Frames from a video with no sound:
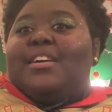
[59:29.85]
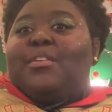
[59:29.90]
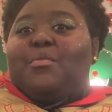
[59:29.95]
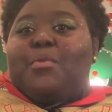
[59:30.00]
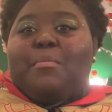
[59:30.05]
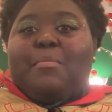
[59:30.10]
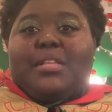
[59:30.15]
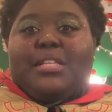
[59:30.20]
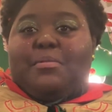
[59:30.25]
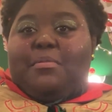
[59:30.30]

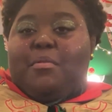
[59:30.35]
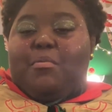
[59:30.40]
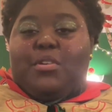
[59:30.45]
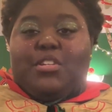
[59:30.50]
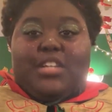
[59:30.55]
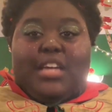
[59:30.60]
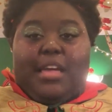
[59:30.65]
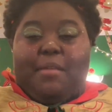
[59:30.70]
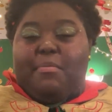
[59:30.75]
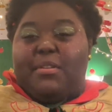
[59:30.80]
We're meant to be
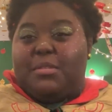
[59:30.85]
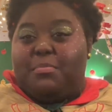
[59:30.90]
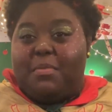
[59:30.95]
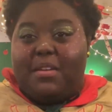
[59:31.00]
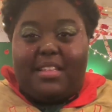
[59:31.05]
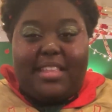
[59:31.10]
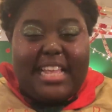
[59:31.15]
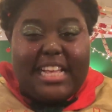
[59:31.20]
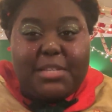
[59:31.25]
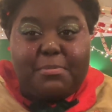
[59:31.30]
wish keepers,
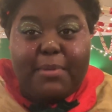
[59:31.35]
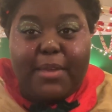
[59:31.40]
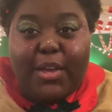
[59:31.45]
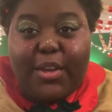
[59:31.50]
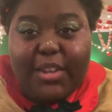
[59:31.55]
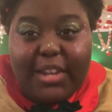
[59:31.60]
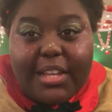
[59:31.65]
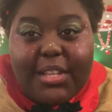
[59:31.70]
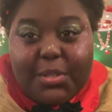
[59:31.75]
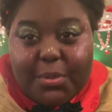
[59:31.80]
but let's be
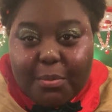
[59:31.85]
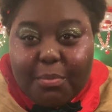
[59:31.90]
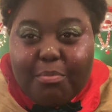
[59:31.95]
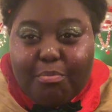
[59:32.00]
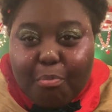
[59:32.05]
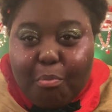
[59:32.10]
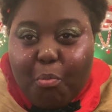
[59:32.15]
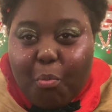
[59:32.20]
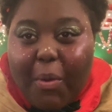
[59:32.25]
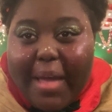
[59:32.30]
honest,
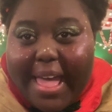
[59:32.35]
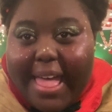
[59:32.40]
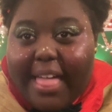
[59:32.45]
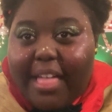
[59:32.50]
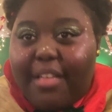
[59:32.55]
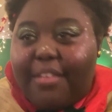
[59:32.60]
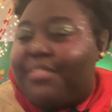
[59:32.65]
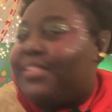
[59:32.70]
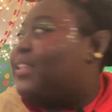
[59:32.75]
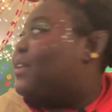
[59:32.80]
we're
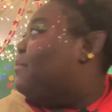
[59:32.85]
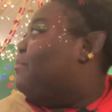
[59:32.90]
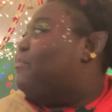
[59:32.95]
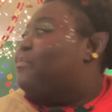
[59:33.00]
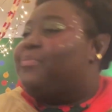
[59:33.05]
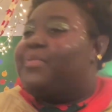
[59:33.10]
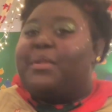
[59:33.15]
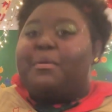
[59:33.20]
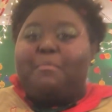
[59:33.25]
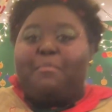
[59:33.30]
elves.
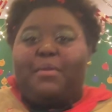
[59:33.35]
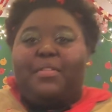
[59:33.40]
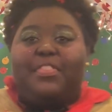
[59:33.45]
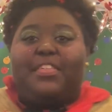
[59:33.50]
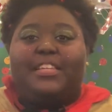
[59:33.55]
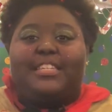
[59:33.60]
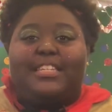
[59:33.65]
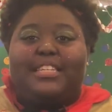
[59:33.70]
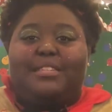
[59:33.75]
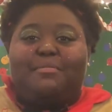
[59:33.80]
But
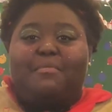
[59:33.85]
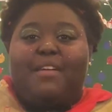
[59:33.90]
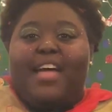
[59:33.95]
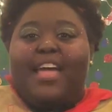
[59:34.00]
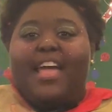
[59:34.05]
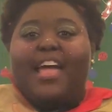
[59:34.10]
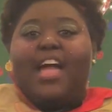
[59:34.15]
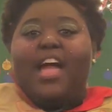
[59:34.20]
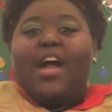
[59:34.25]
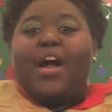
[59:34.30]
this is my
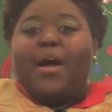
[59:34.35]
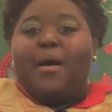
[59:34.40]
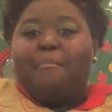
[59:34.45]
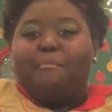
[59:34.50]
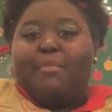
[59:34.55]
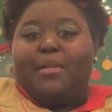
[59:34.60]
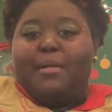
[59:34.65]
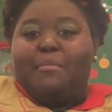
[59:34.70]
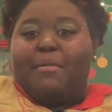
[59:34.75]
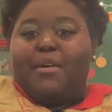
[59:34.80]

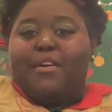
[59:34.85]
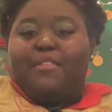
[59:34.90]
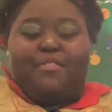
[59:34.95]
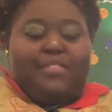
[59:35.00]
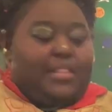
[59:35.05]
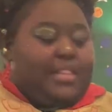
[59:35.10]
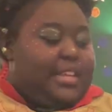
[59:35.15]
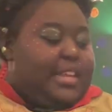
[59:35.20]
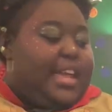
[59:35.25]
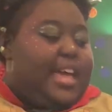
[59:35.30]
humble abode
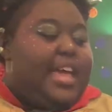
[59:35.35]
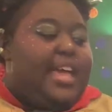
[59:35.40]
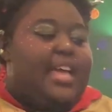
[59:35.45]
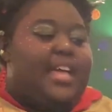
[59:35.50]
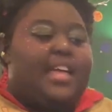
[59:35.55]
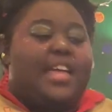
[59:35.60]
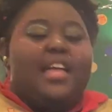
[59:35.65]
for today.